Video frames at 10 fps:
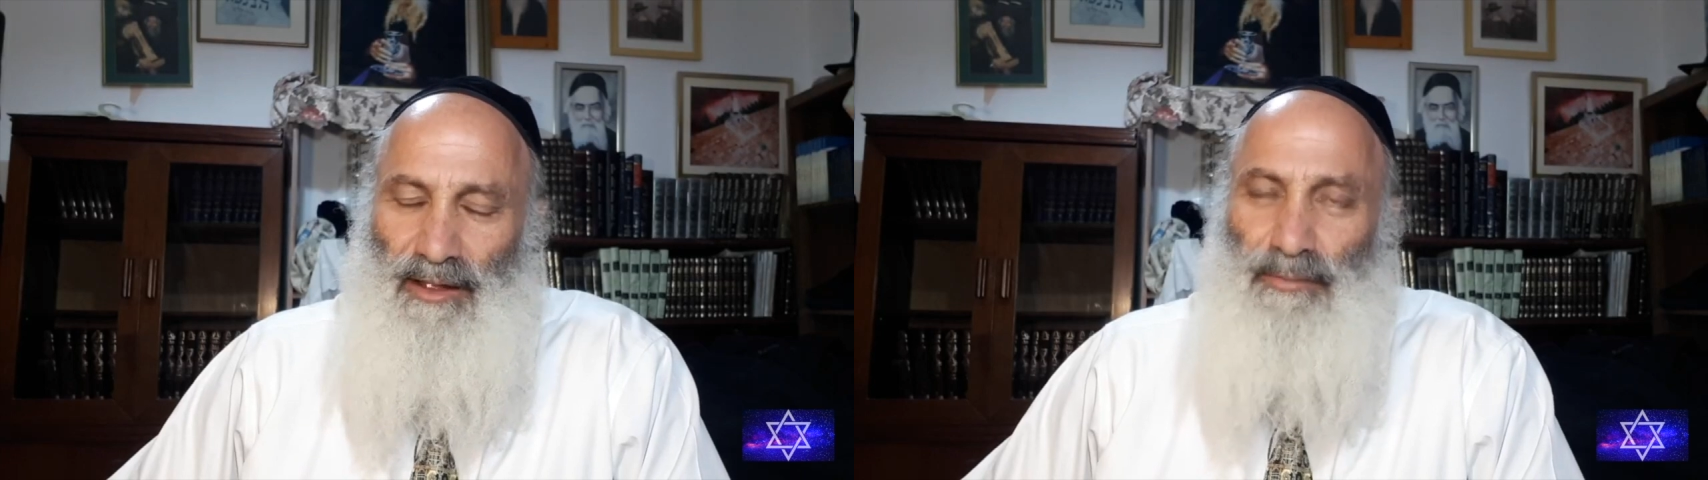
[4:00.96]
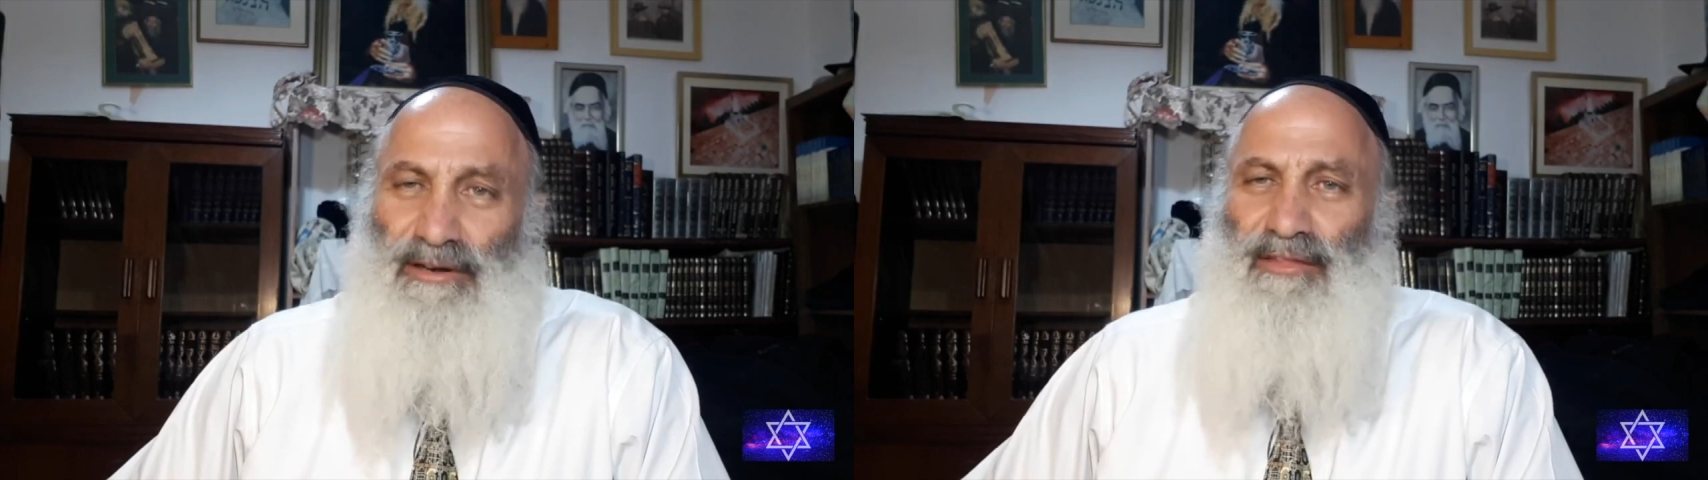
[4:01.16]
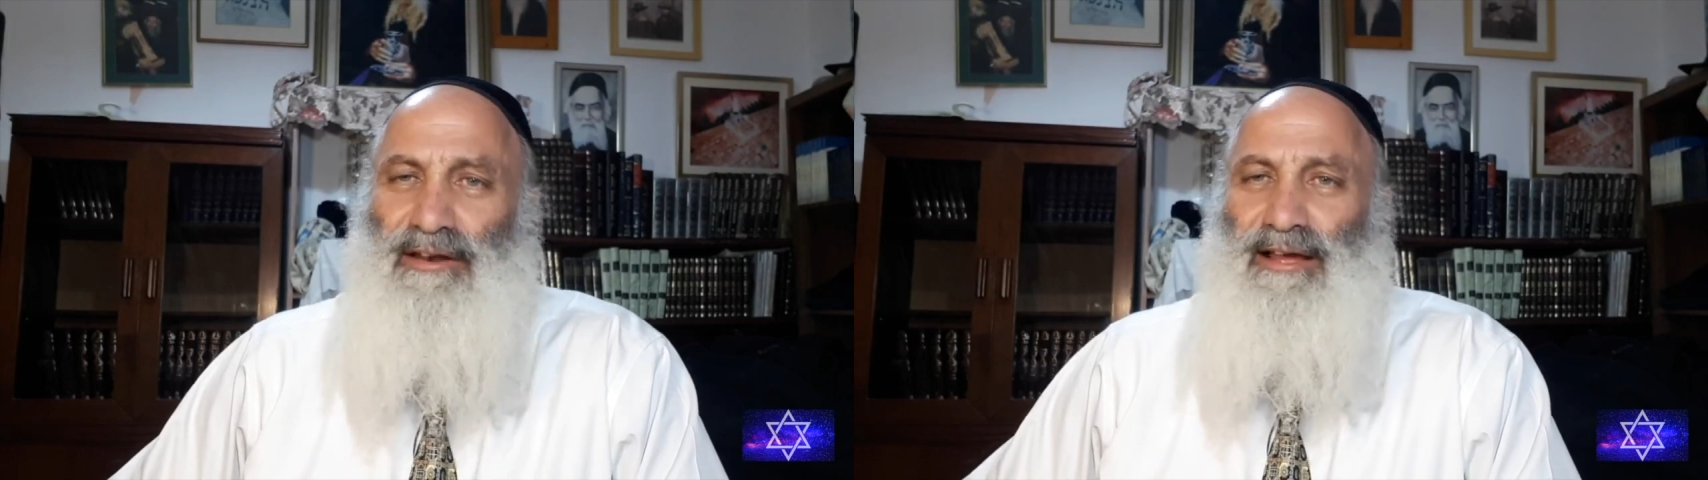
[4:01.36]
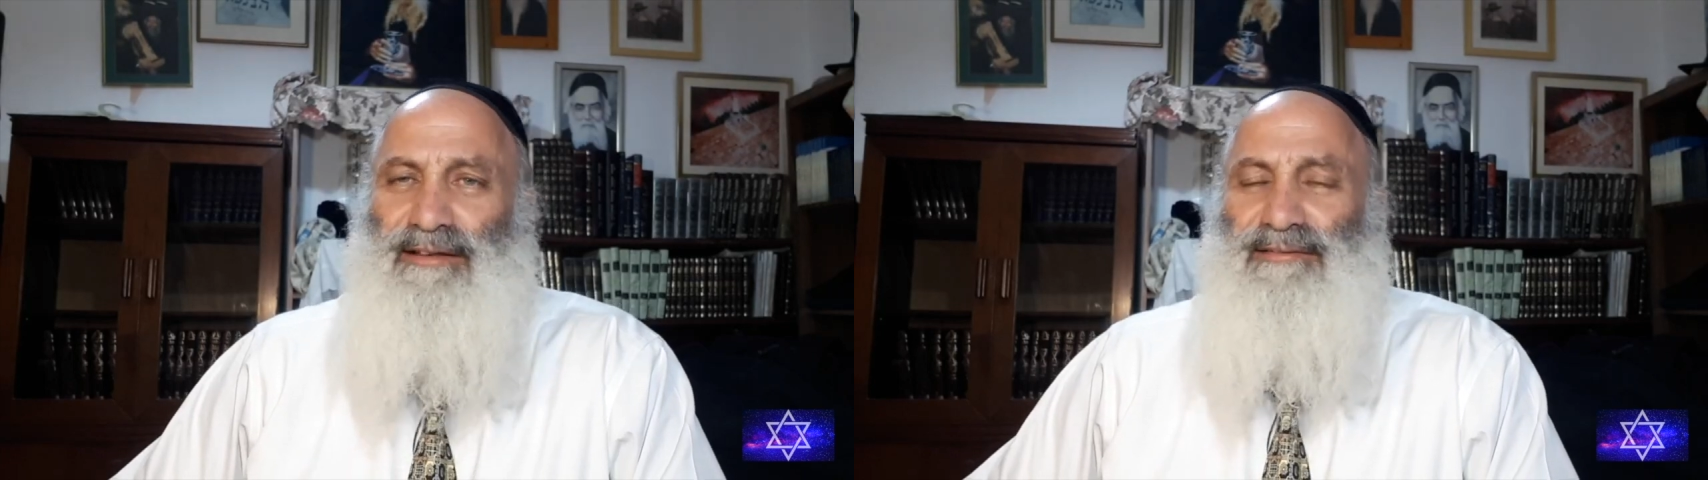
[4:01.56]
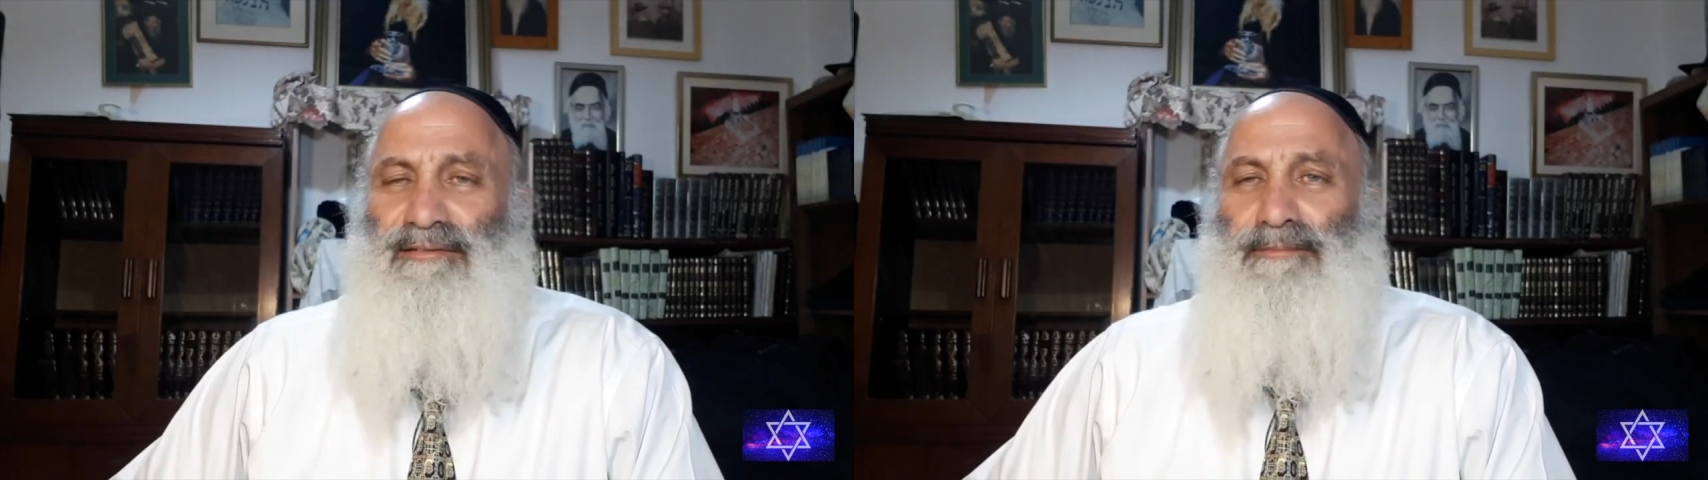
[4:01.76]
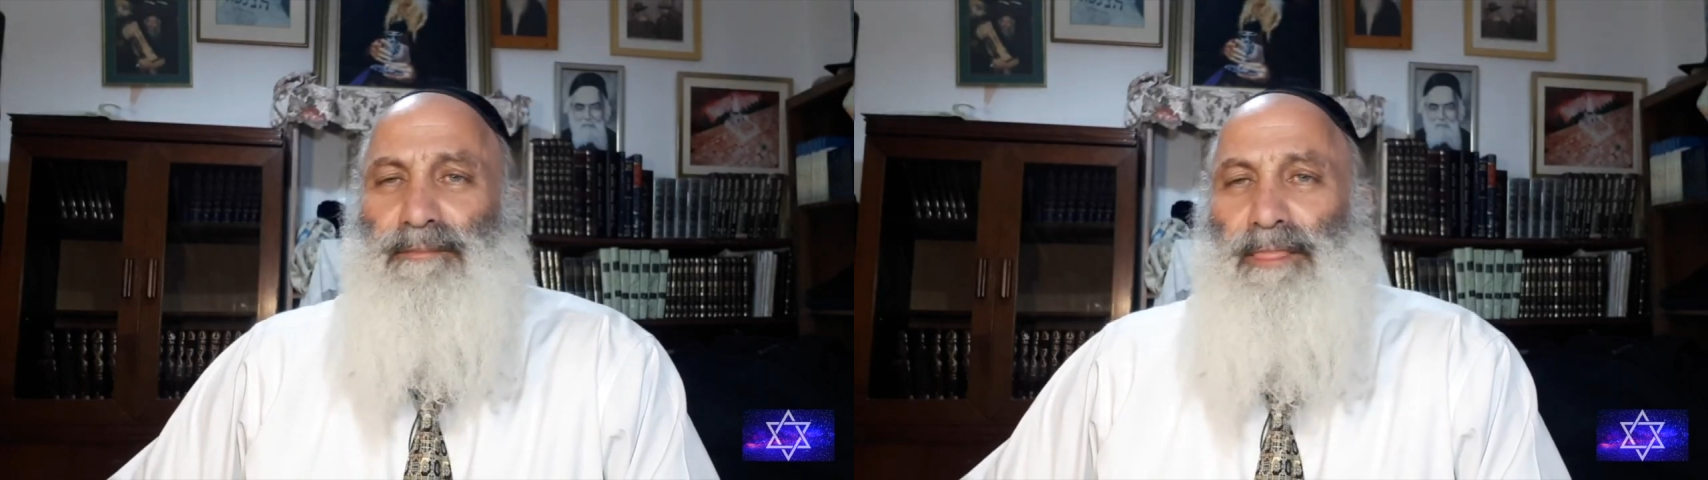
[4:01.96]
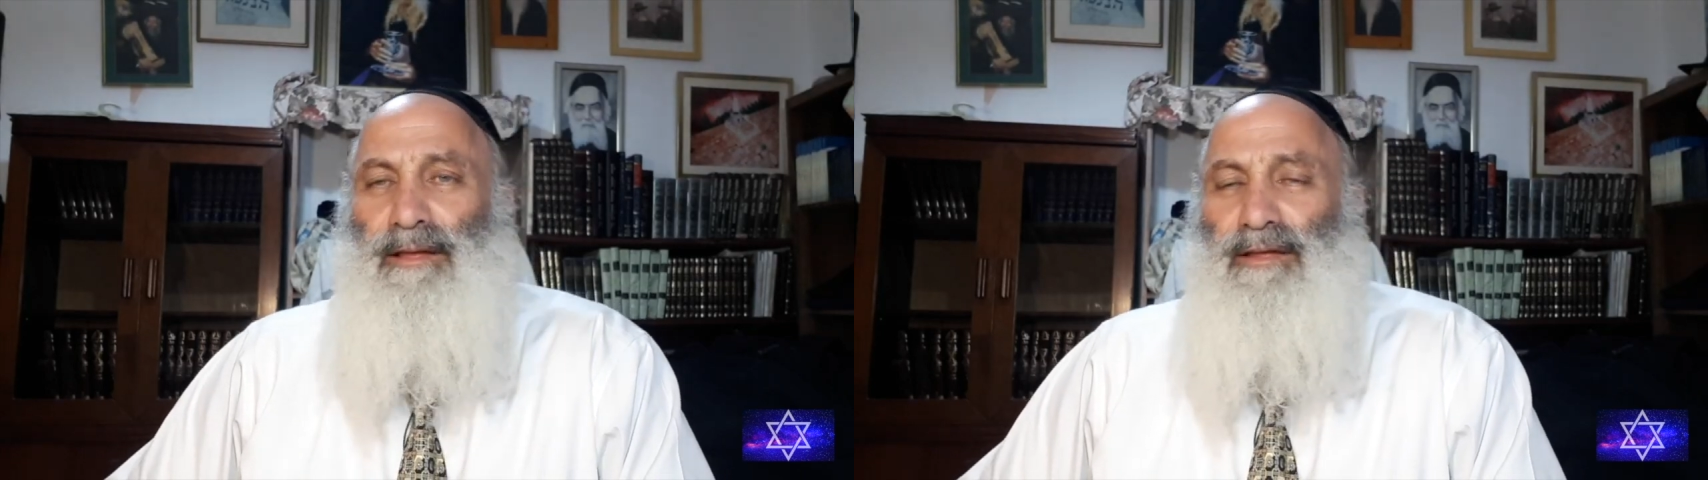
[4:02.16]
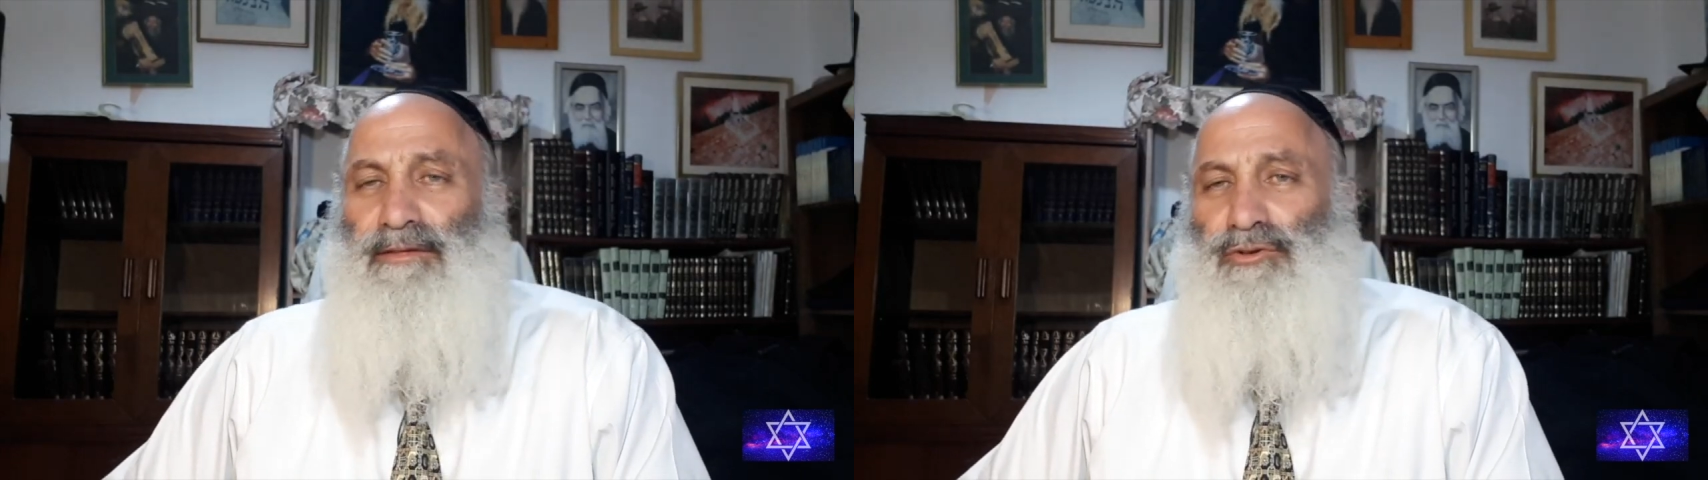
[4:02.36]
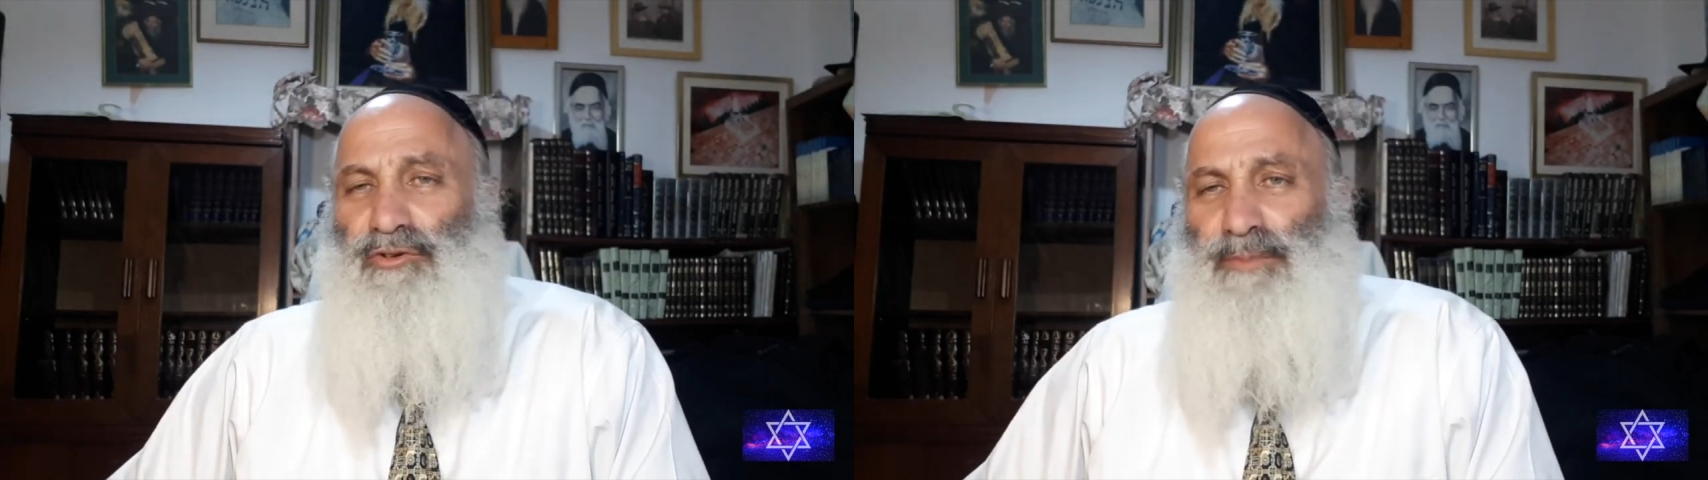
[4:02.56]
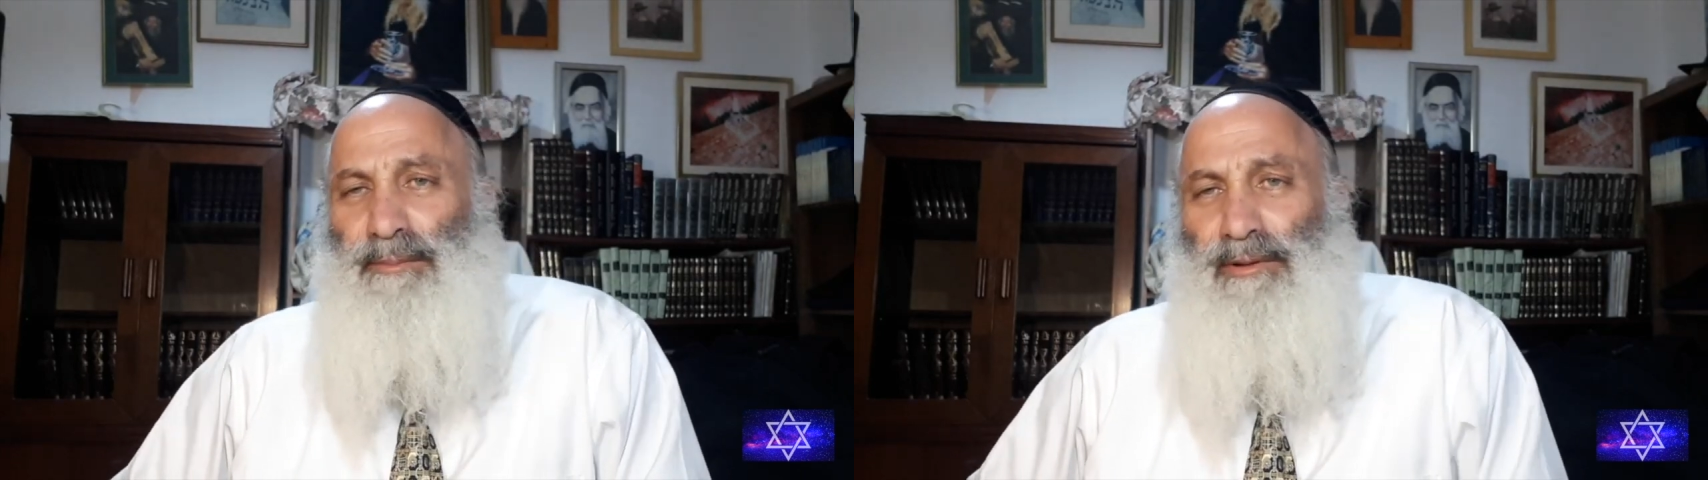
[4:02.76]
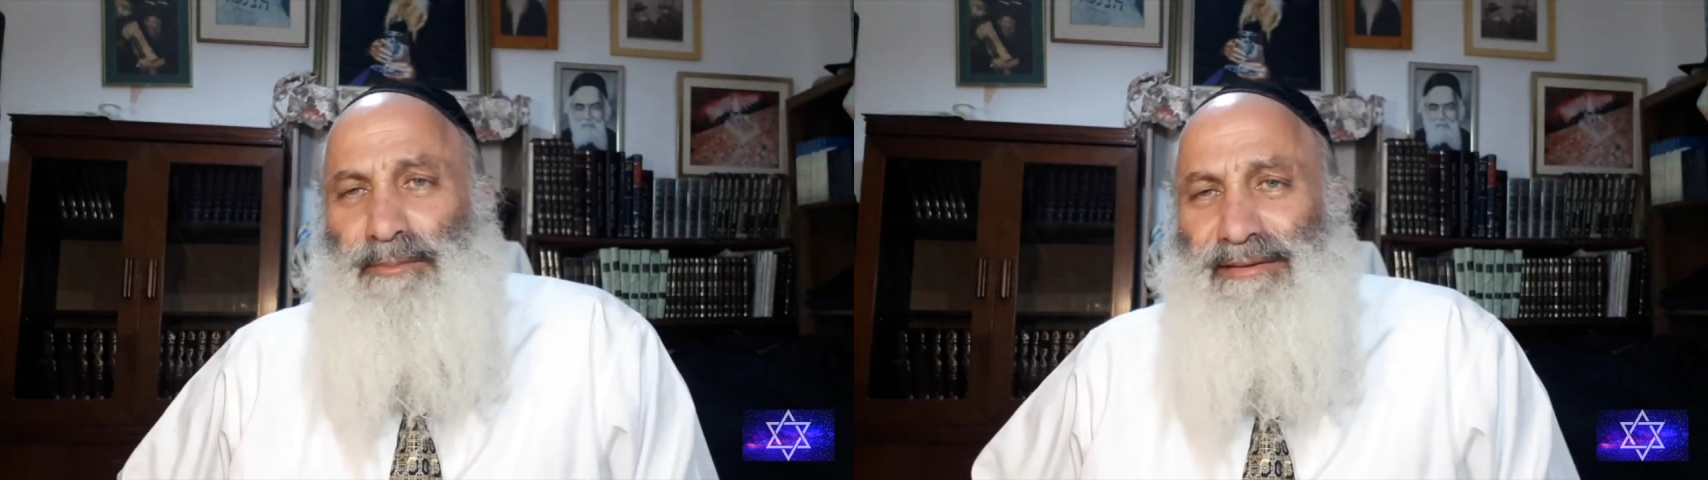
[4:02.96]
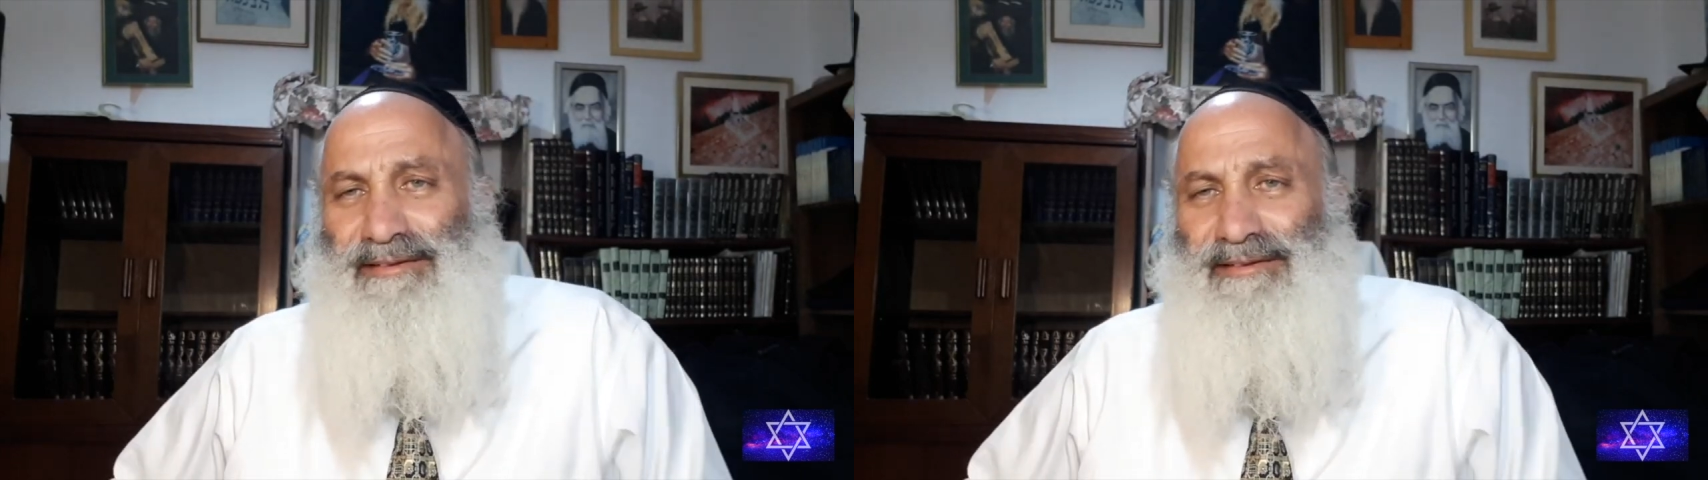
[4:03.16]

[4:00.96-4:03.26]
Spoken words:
But nonetheless, the Jewish people have been